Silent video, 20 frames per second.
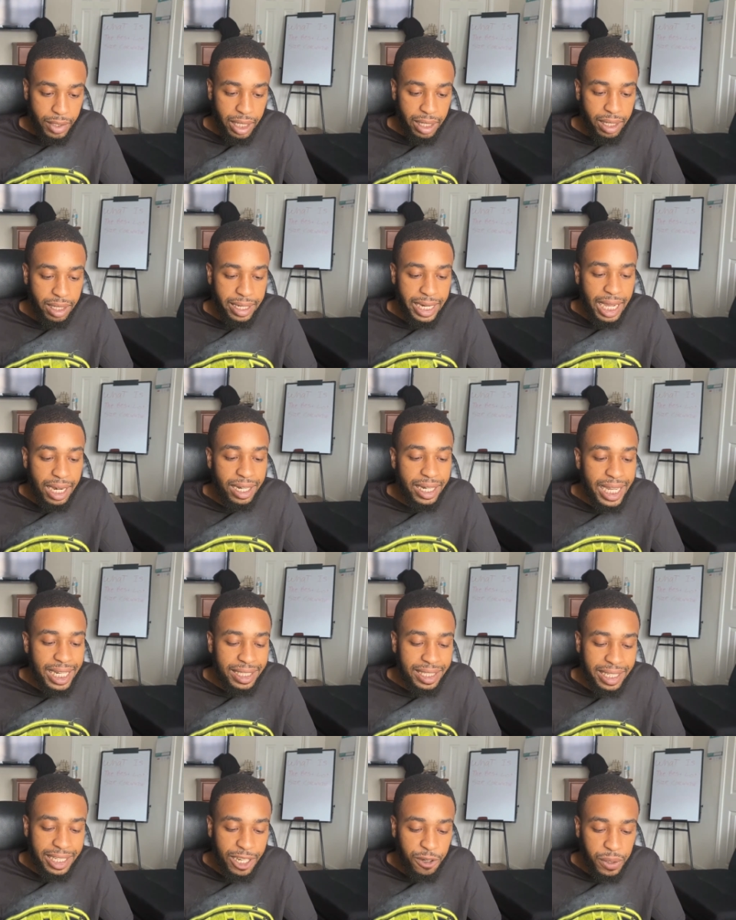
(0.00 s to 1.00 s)
Now, the next
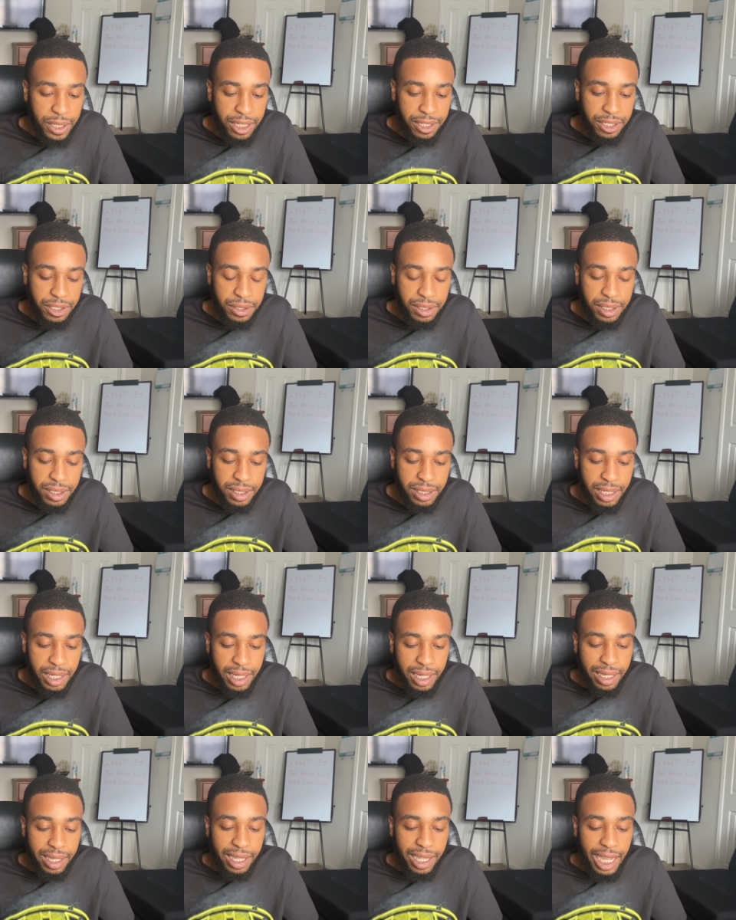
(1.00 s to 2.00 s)
thing I want to do is
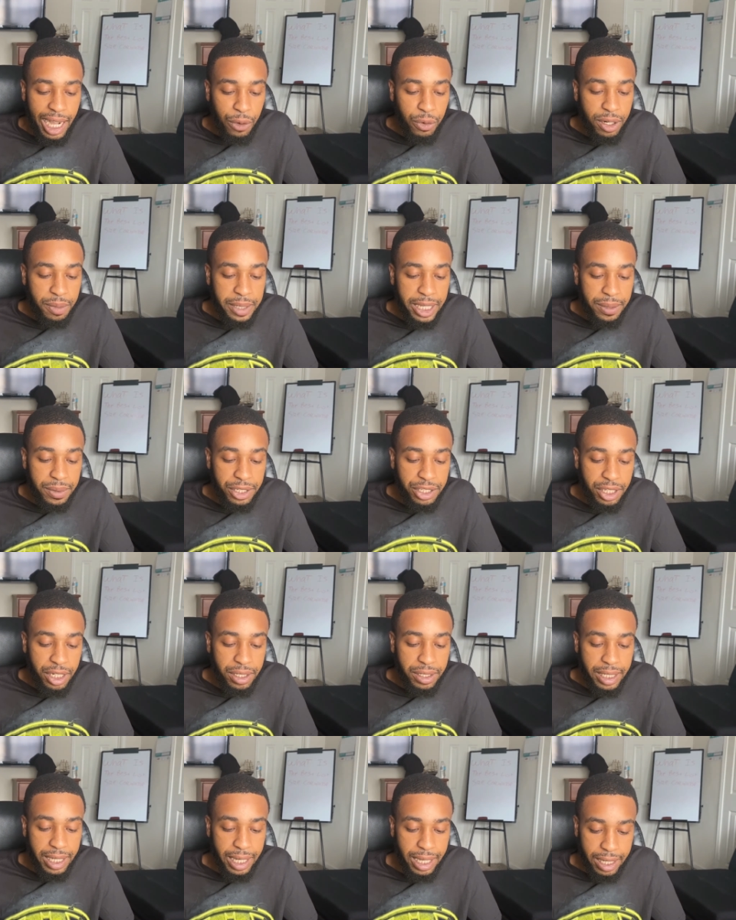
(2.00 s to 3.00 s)
I want to be able to show
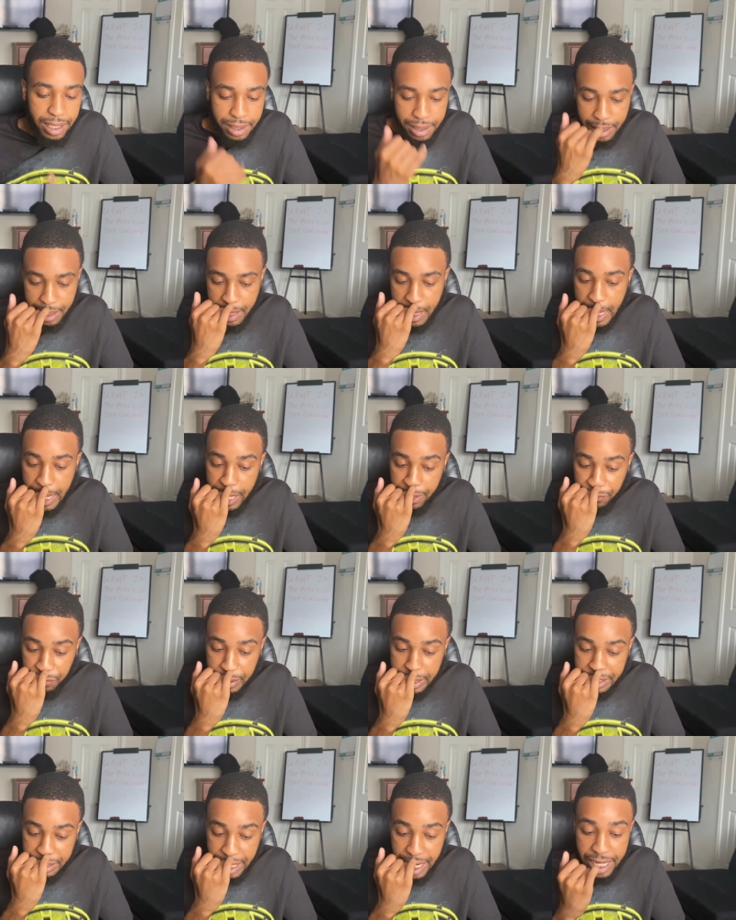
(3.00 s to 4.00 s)
you guys, if we
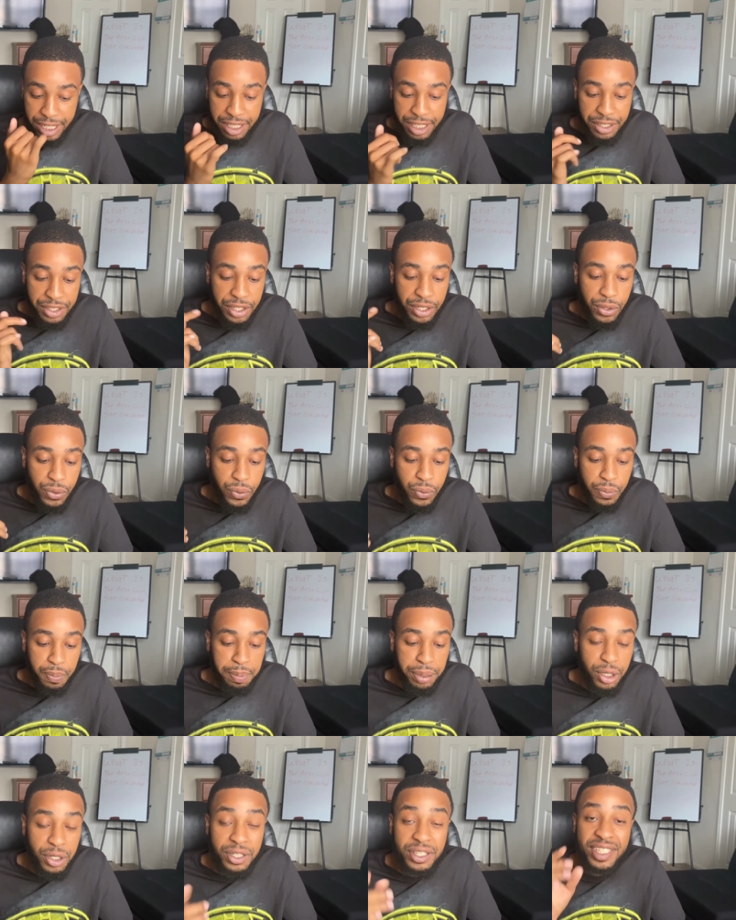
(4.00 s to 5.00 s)
change it to
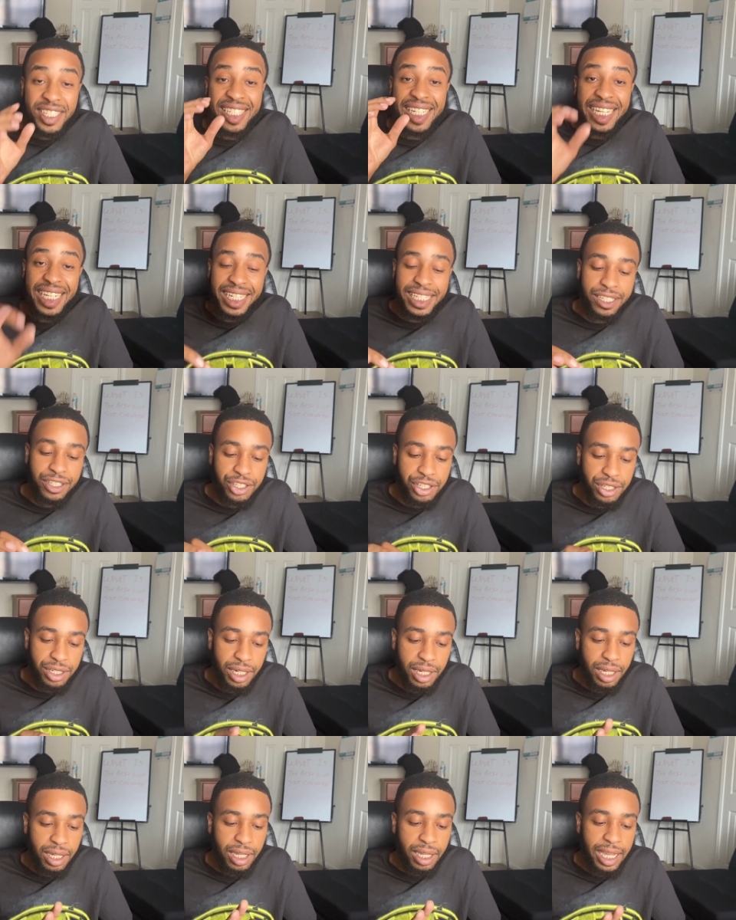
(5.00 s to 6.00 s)
percentage,
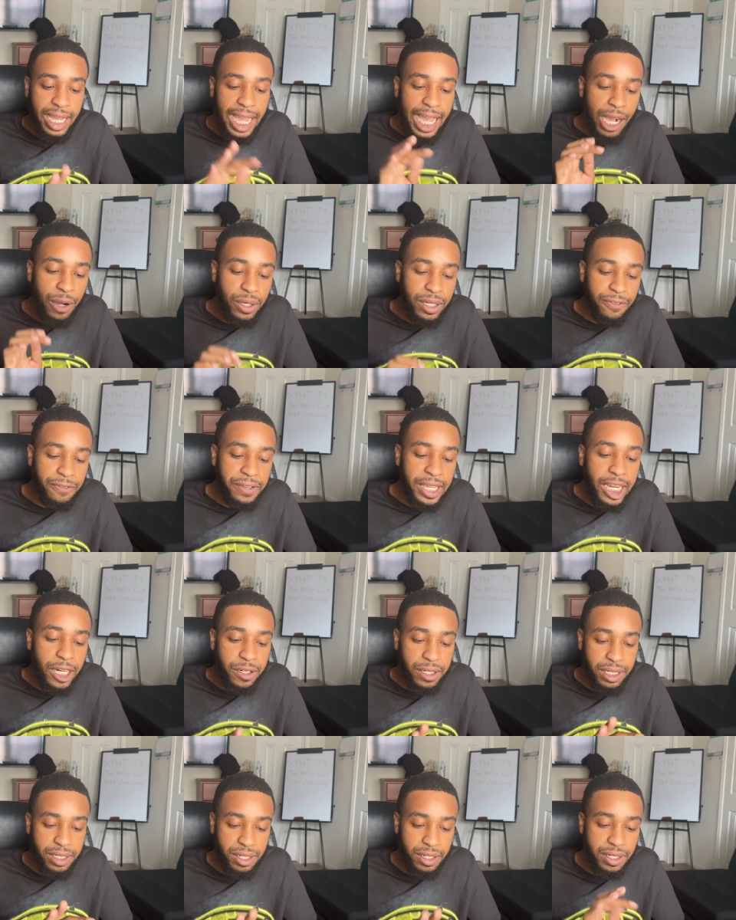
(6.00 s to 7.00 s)
how it
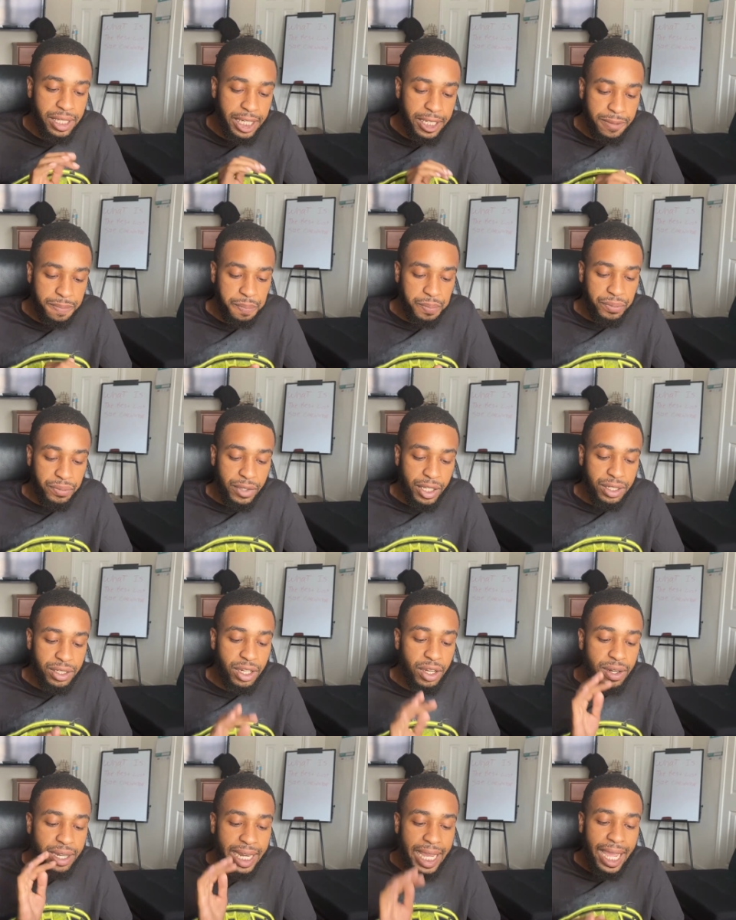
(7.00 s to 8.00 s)
varies, okay?
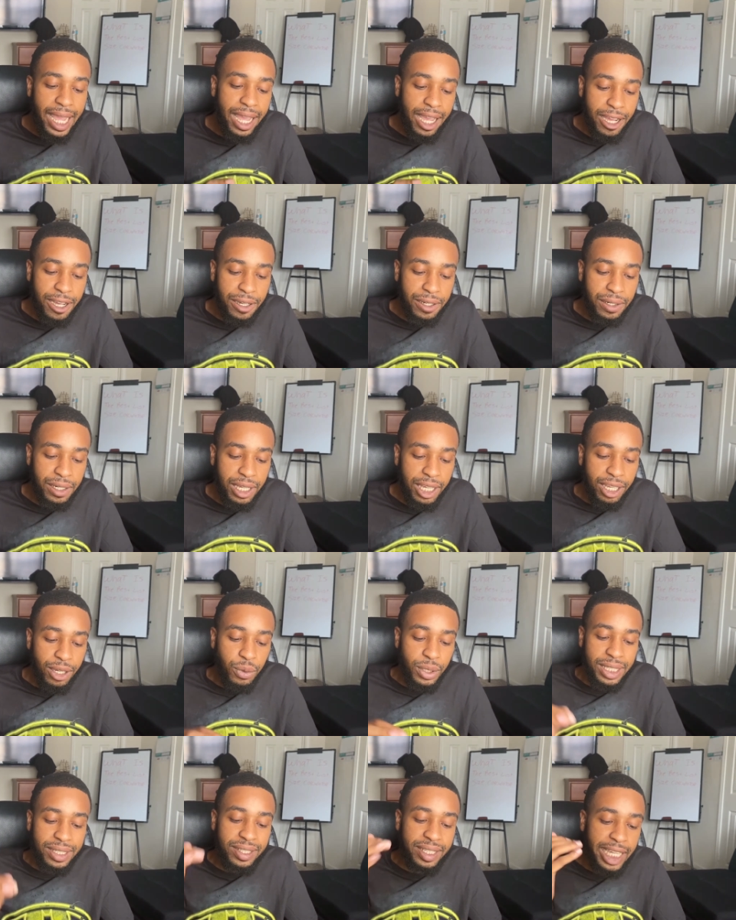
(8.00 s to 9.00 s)
So now,
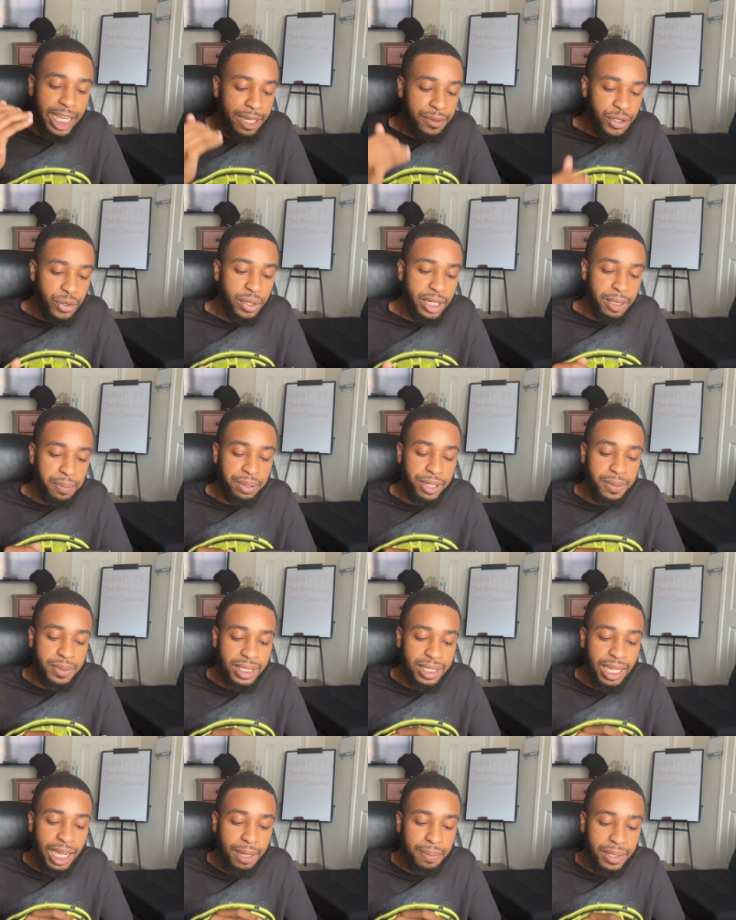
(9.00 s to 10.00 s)
with the same 20 pip
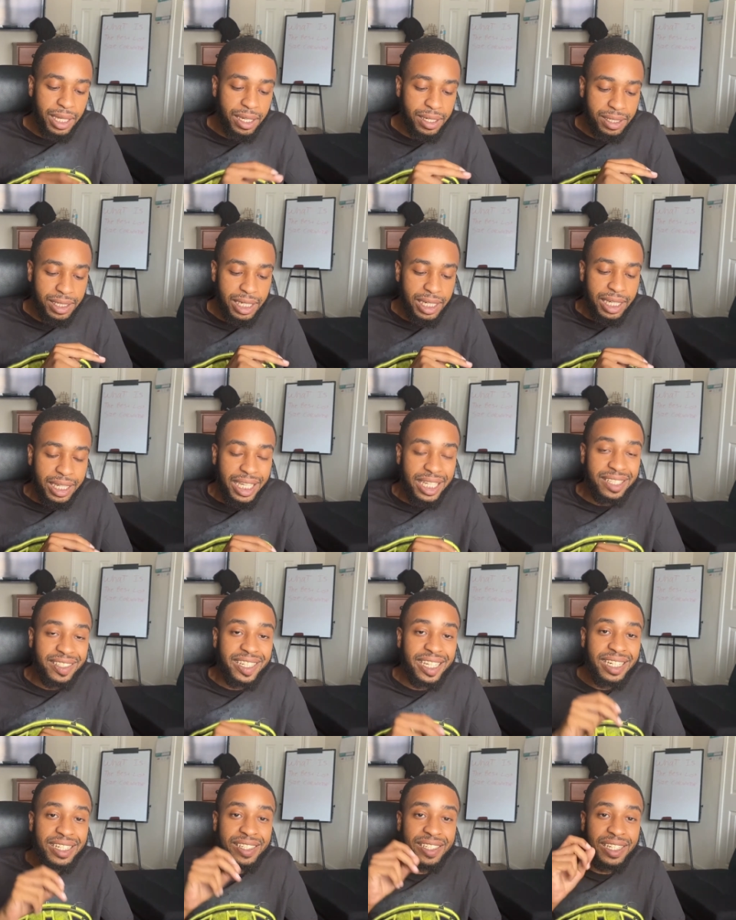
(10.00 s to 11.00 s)
stop loss,
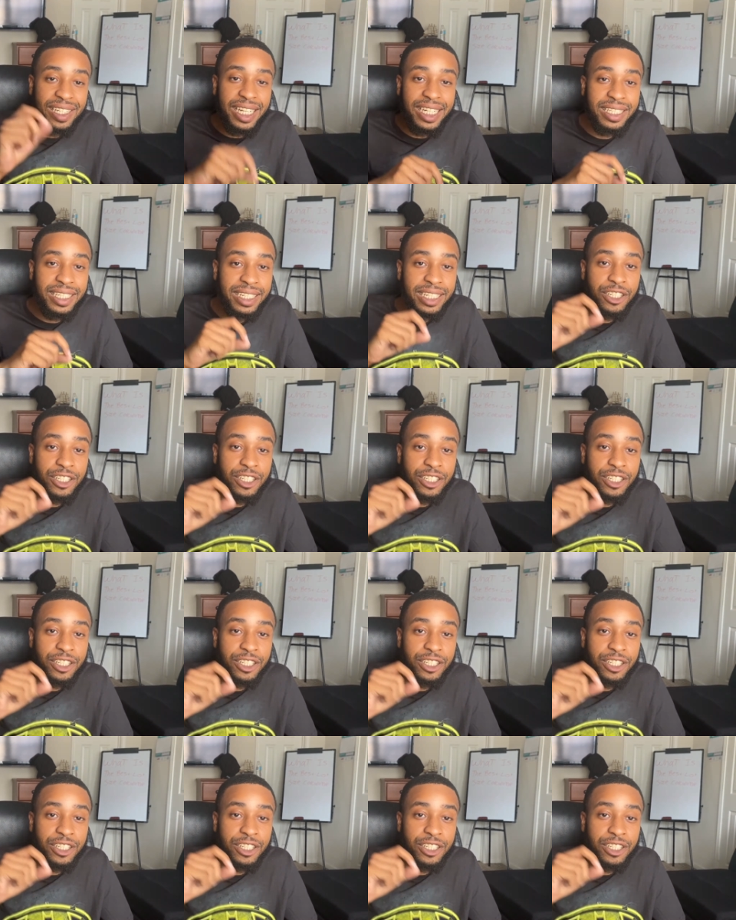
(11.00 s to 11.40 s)
instead of selecting